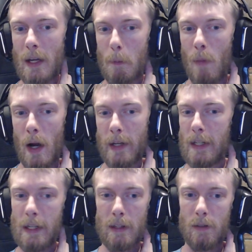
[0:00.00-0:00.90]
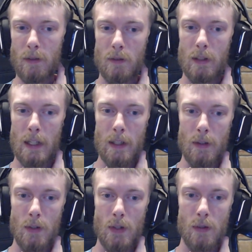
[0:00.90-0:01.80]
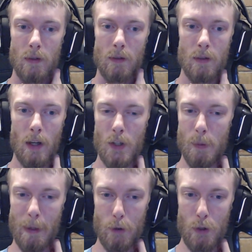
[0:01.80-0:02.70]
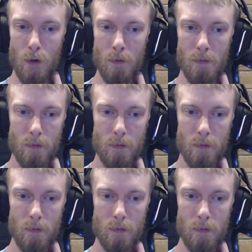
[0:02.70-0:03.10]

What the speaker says: might need is a Spiritomb